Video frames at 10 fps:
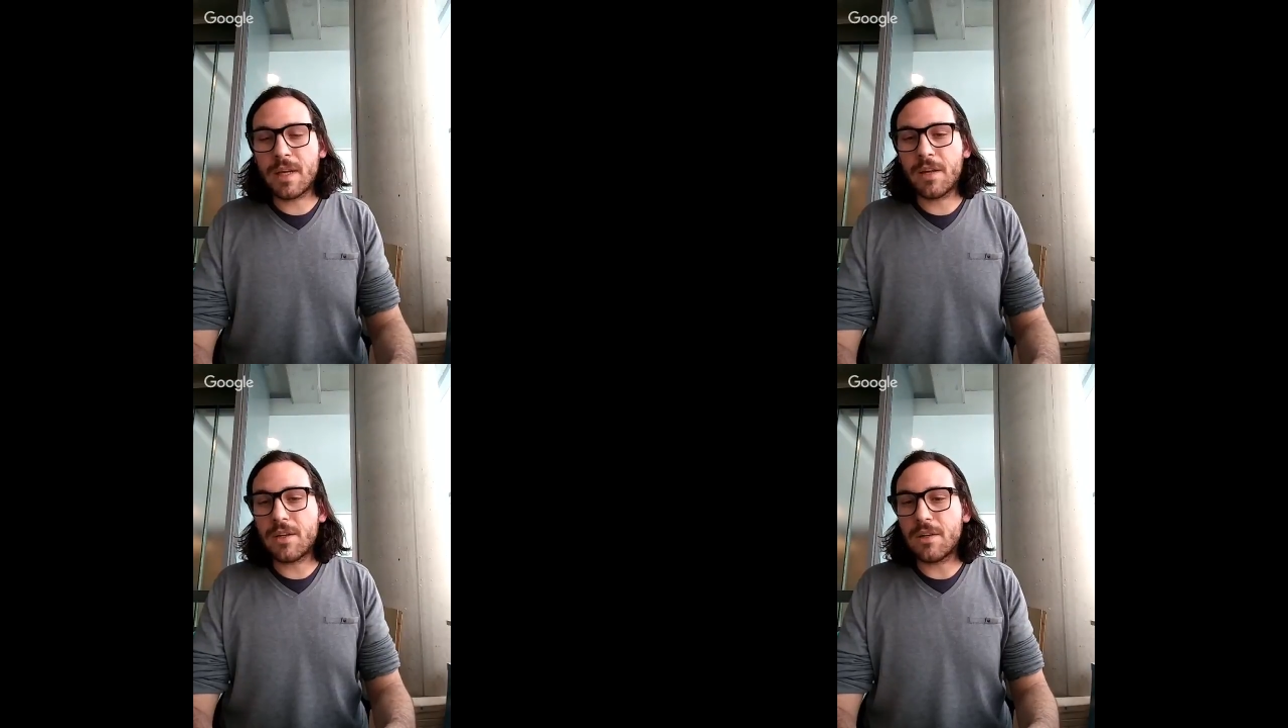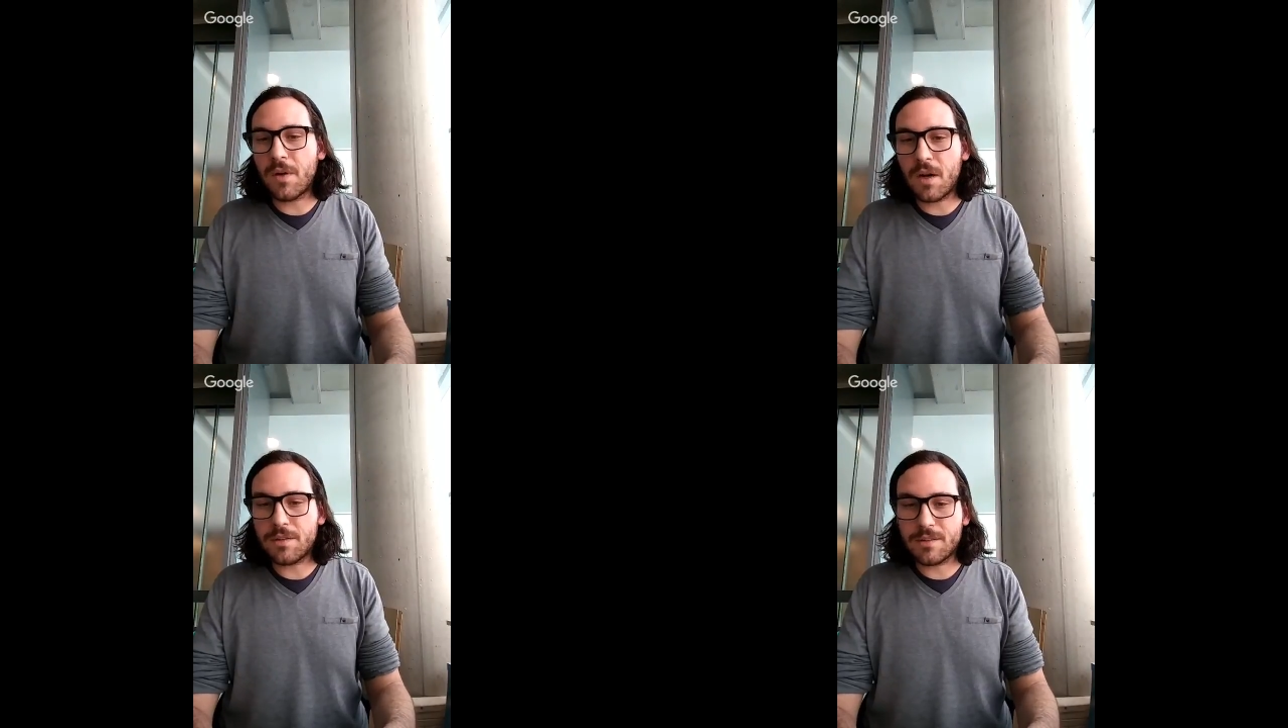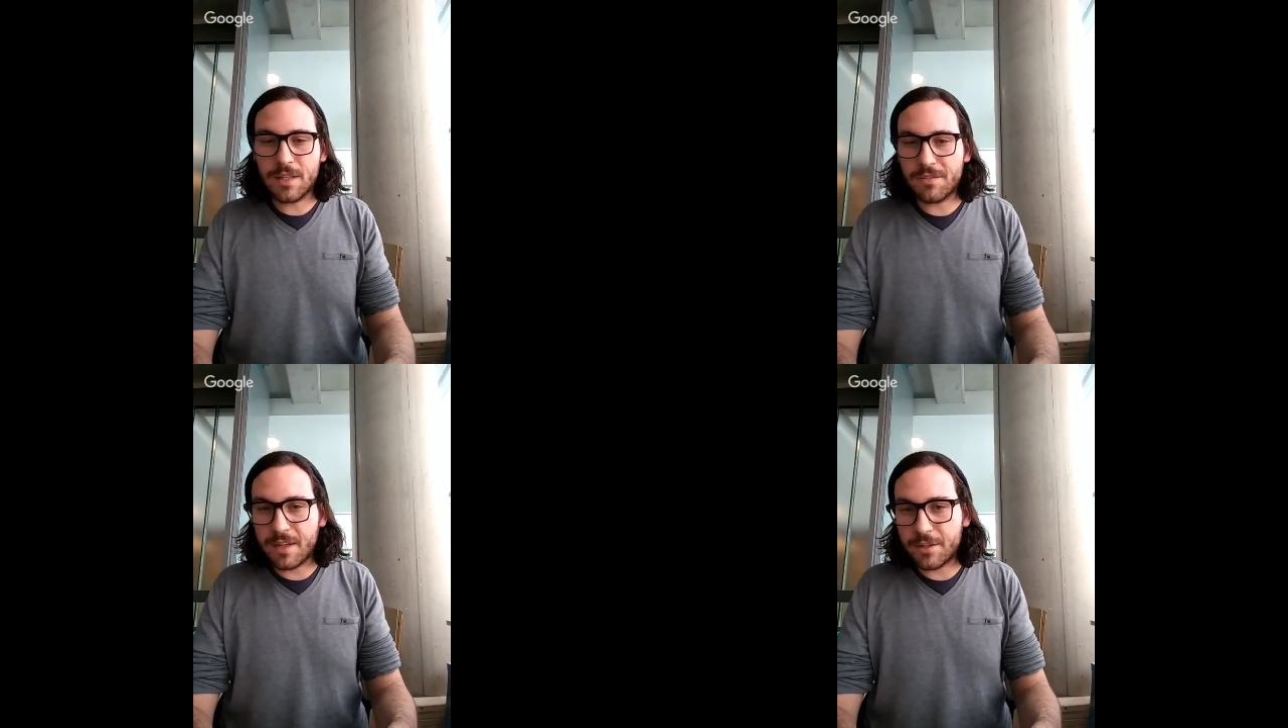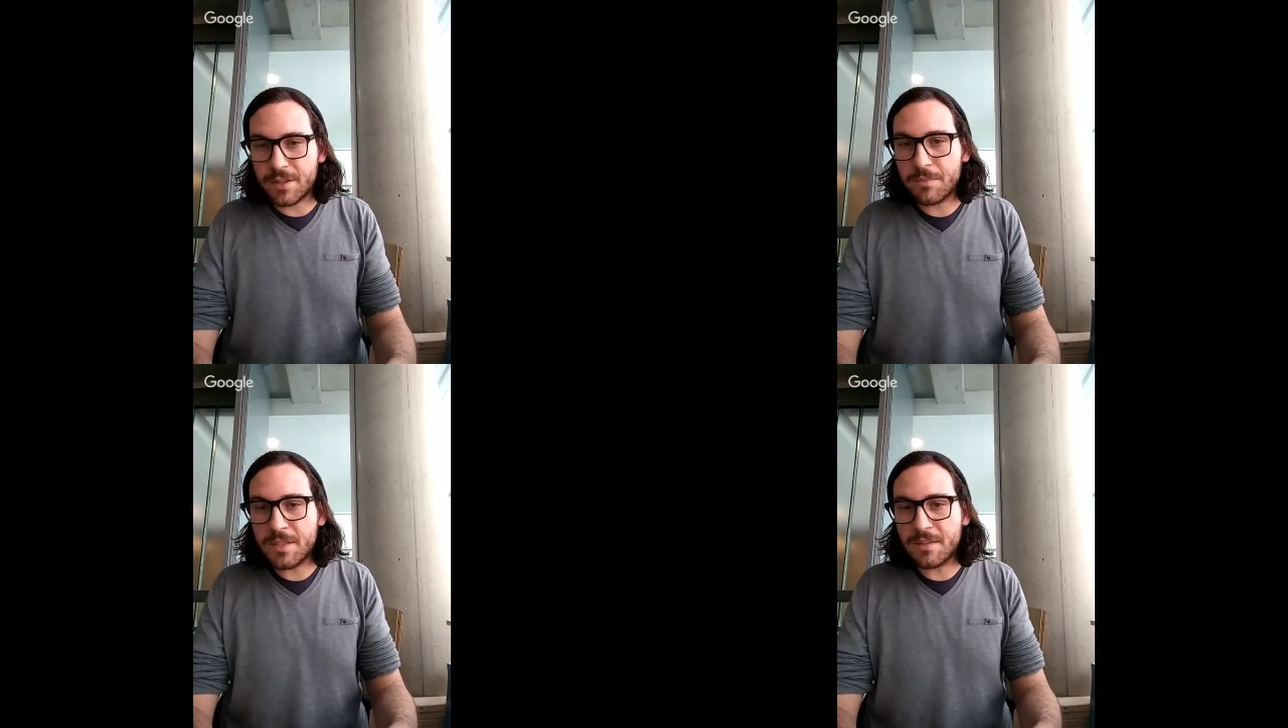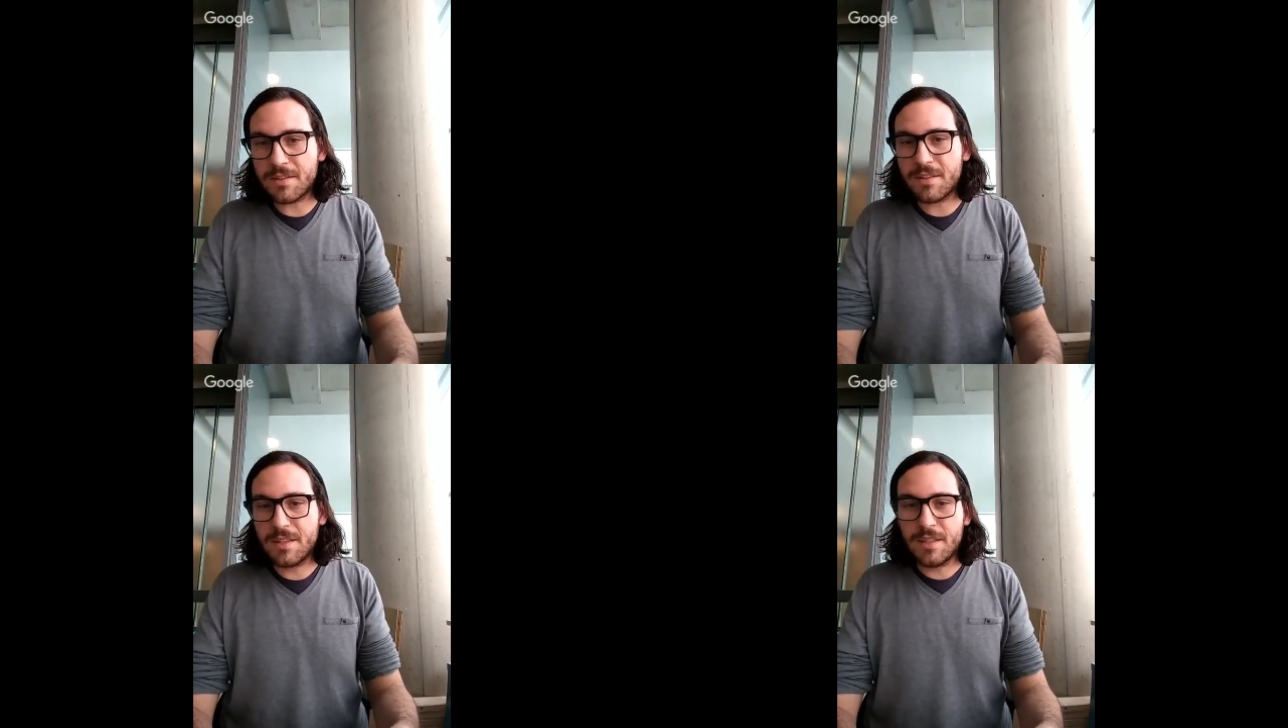kind of hot environment.